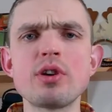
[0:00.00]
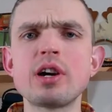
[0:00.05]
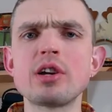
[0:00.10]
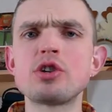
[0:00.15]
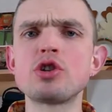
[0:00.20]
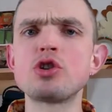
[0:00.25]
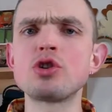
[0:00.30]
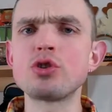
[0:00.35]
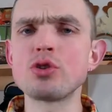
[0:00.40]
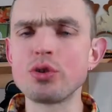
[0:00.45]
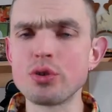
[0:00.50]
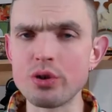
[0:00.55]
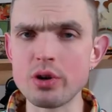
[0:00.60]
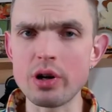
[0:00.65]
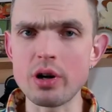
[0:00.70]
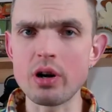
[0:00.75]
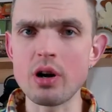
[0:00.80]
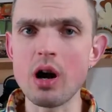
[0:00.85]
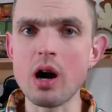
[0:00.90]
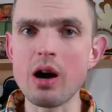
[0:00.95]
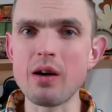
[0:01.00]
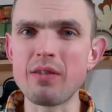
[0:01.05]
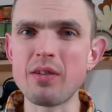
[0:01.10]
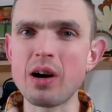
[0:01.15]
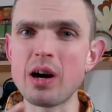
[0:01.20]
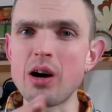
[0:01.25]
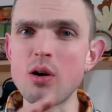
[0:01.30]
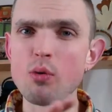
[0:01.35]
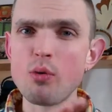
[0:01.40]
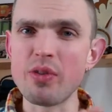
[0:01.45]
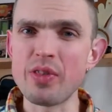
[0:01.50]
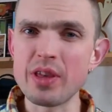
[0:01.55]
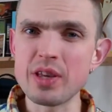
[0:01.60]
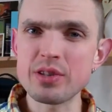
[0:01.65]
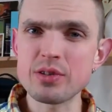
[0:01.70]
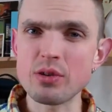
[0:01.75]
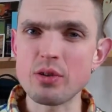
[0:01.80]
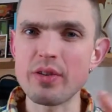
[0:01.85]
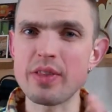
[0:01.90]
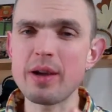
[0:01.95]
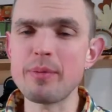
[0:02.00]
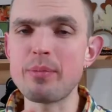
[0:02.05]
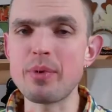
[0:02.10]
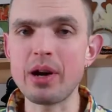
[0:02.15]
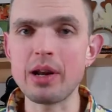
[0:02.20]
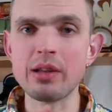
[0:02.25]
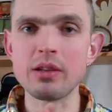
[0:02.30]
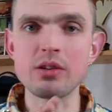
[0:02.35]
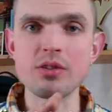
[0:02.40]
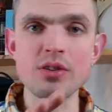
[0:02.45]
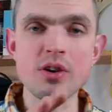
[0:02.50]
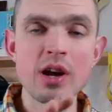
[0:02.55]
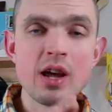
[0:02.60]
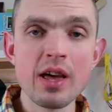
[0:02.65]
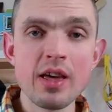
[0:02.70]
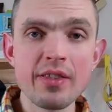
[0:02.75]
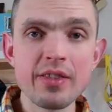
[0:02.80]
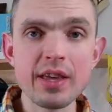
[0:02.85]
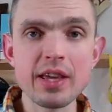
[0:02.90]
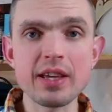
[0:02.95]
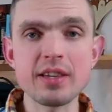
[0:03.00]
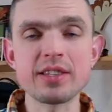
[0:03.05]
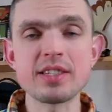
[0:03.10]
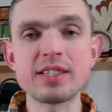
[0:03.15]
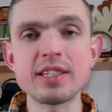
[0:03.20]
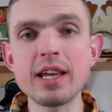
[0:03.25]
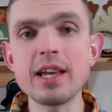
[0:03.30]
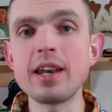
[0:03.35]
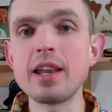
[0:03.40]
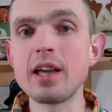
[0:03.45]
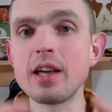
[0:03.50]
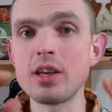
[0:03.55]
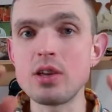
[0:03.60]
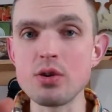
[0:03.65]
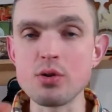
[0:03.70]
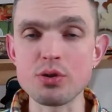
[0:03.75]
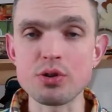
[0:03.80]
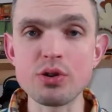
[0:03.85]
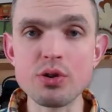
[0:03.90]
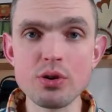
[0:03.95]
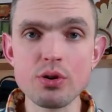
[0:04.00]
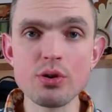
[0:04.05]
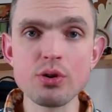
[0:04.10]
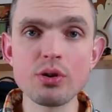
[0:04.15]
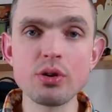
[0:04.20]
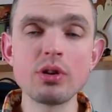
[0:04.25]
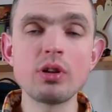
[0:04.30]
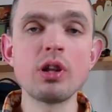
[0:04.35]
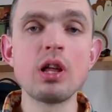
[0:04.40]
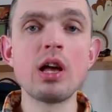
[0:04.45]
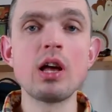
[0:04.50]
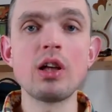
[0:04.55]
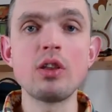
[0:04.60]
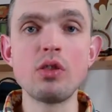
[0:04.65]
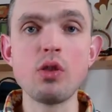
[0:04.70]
not sure of how this or that particular thing is said, use Google.